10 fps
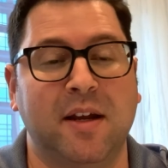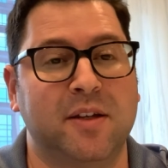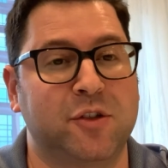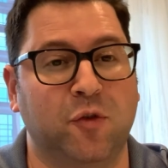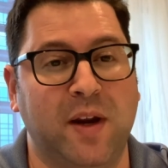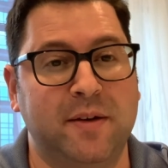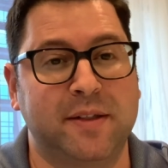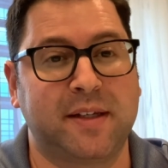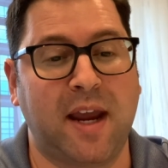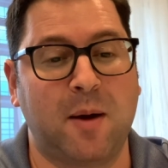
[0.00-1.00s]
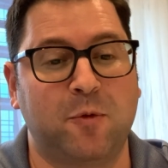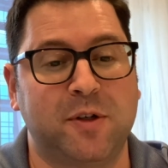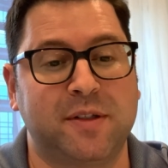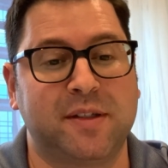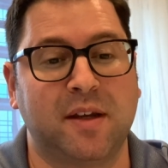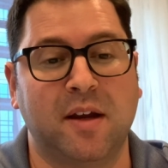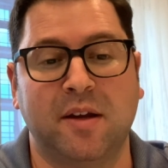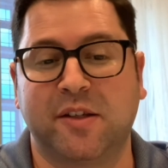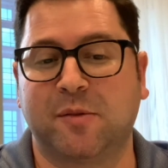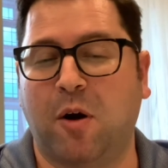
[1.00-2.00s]
surveillance cameras,
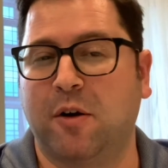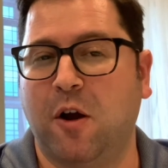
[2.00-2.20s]
smart